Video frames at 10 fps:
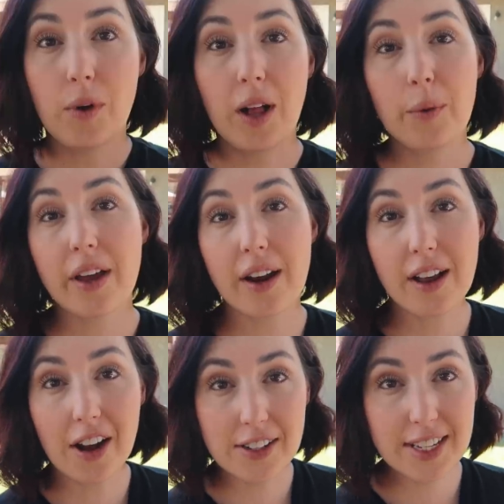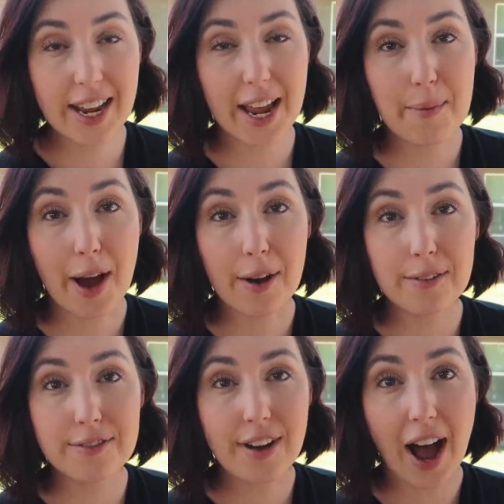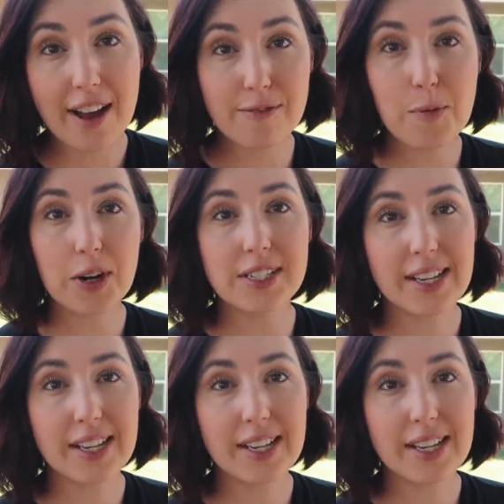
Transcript: Well, we got a call today about five more